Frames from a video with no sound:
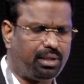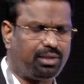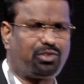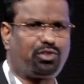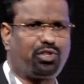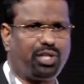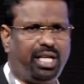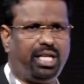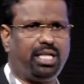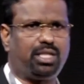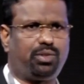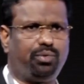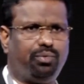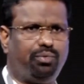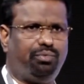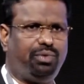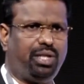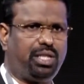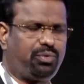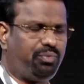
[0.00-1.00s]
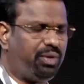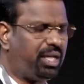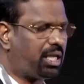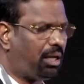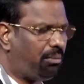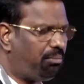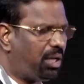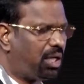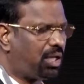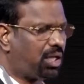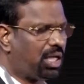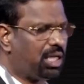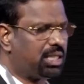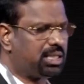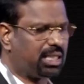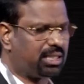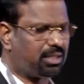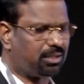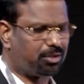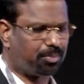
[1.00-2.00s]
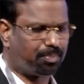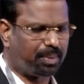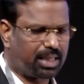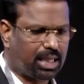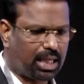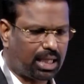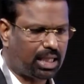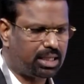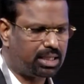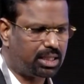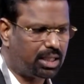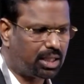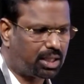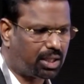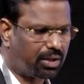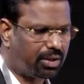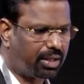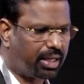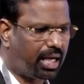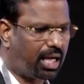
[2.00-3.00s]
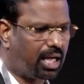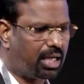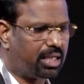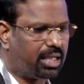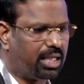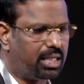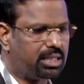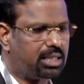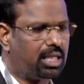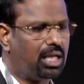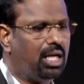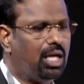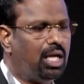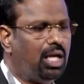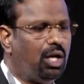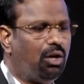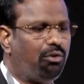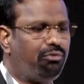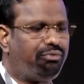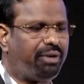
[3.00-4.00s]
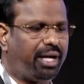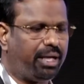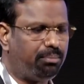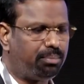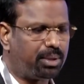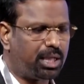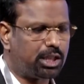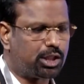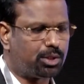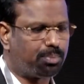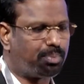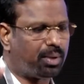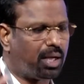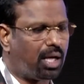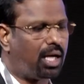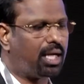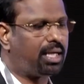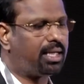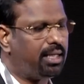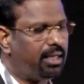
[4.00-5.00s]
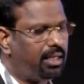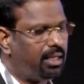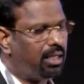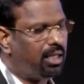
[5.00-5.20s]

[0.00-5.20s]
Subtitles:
3s which we come across as pathology in coronary arteries: fibrous plaque,